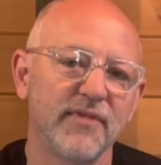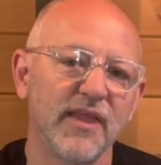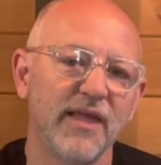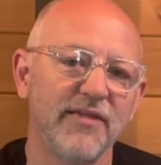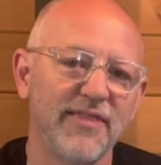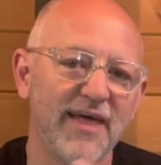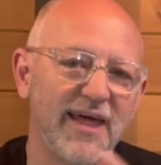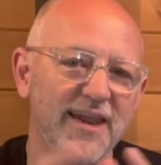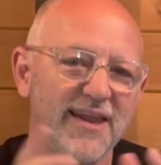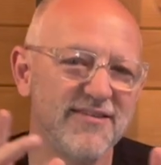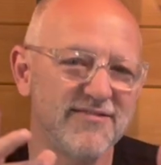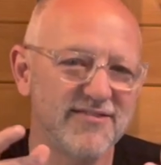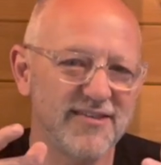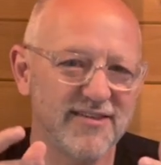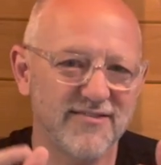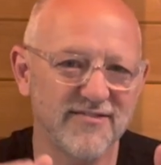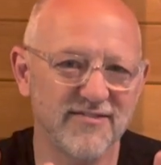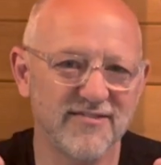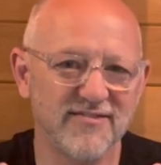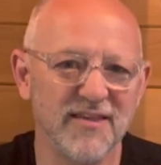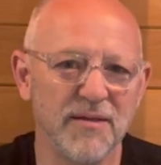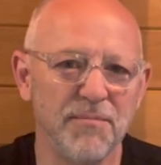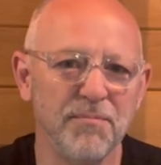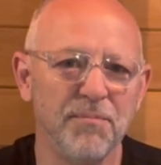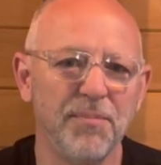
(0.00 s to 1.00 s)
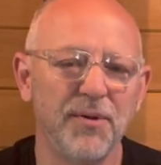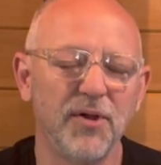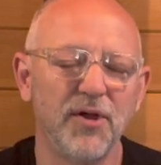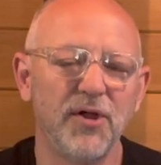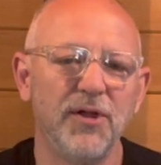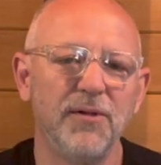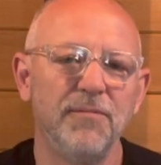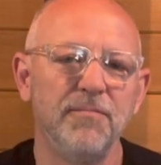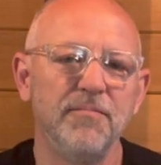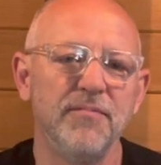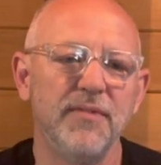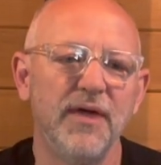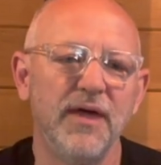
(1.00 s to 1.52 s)
That is, it's
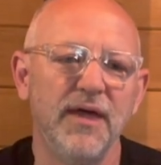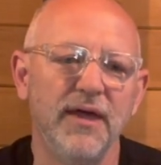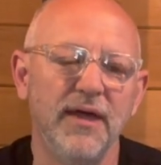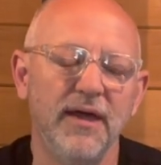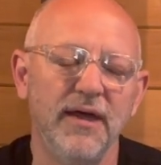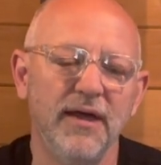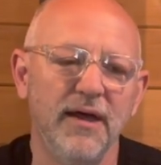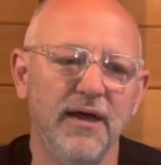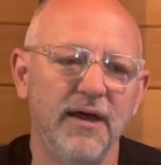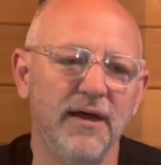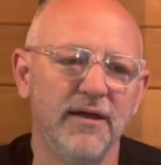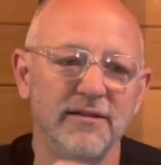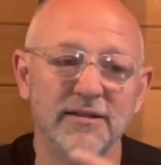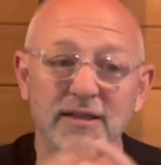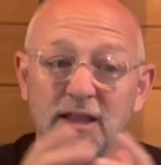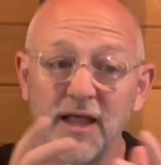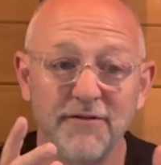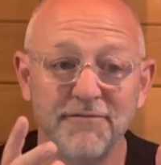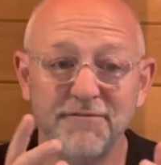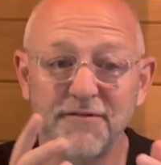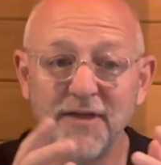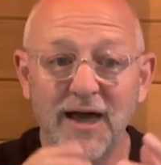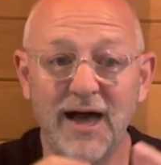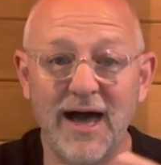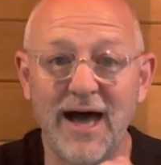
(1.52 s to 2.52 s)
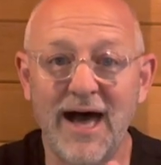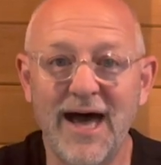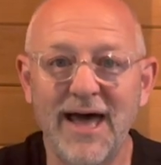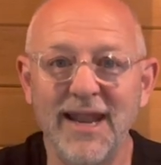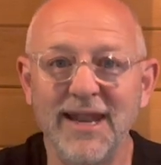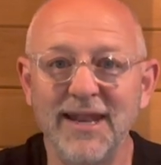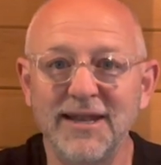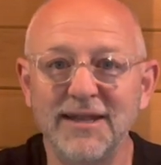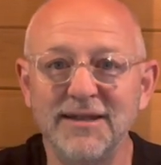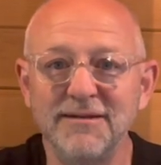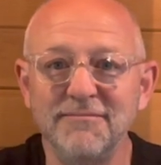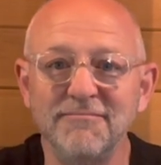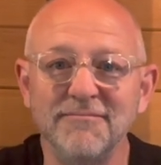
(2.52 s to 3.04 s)
simple. Love God
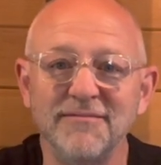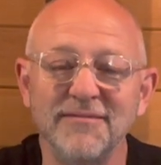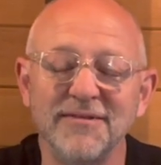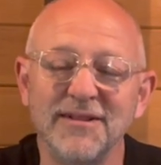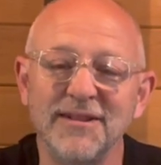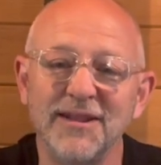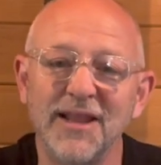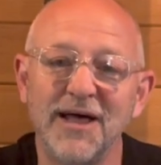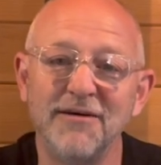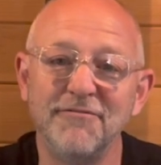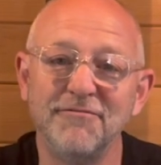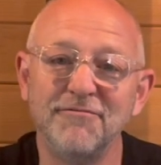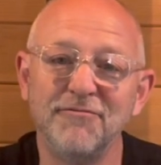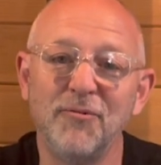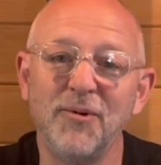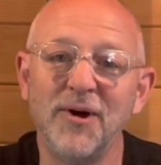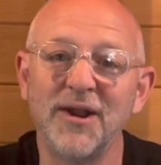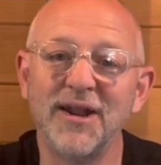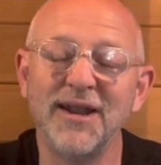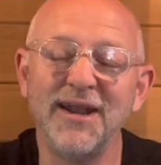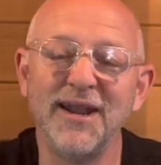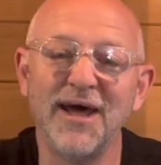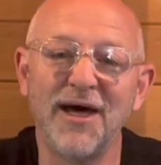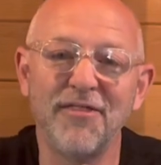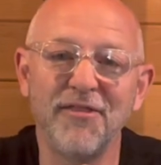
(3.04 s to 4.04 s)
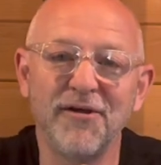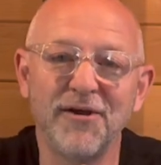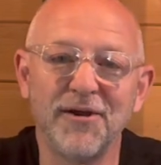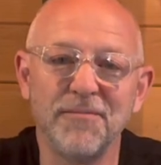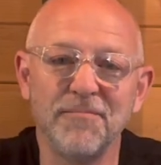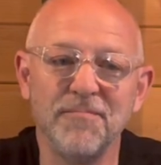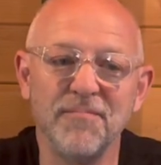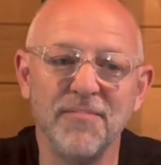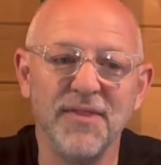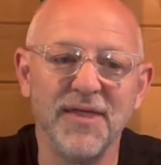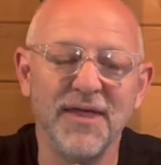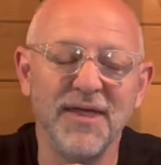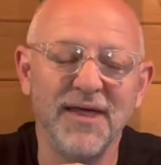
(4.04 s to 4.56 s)
and love one another,